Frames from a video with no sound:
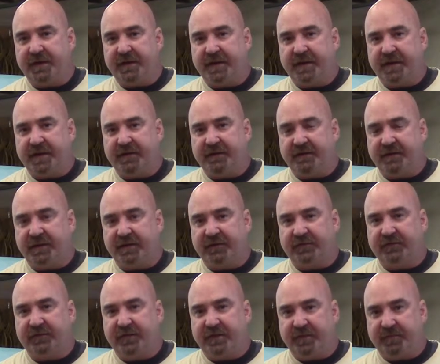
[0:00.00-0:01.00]
The
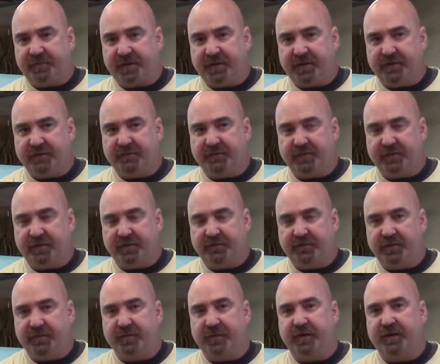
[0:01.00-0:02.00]
next step is there are a
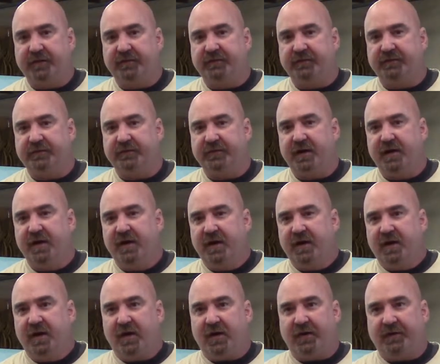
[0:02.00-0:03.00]
few places
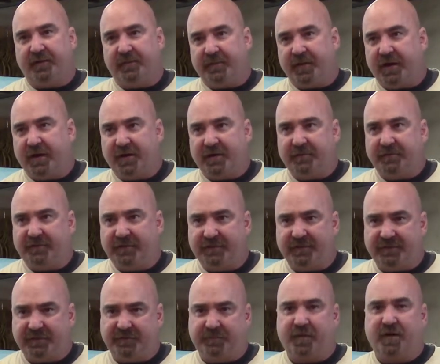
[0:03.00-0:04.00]
on the bottoms
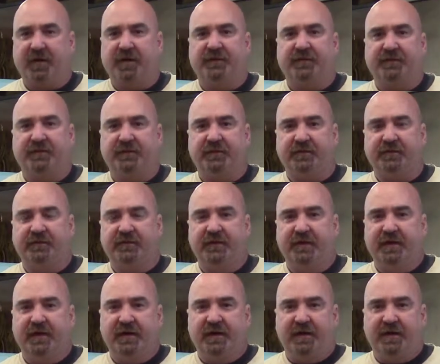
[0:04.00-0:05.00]
of the sponsons
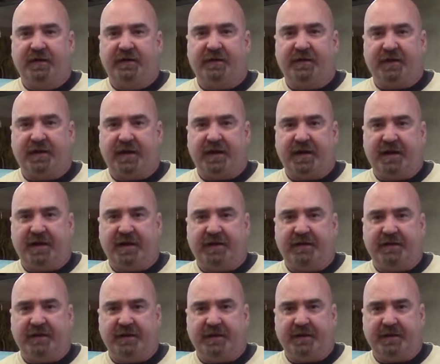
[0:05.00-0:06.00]
that had